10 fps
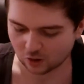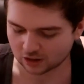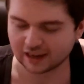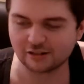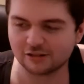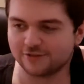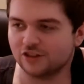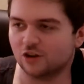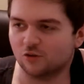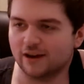Like, I don't even
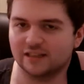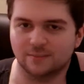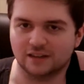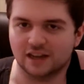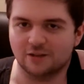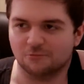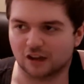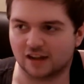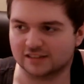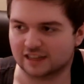know where to begin in
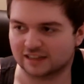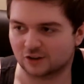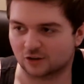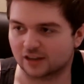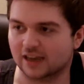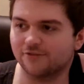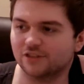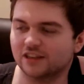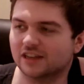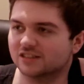regards to that talk. Like,
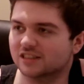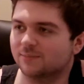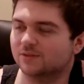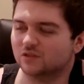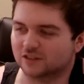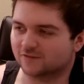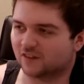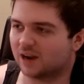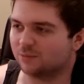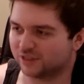everything else in the episode is
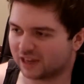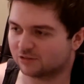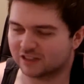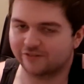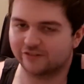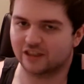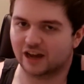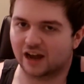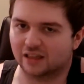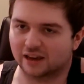fine, but that was definitely the
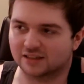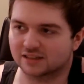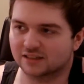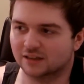highlight.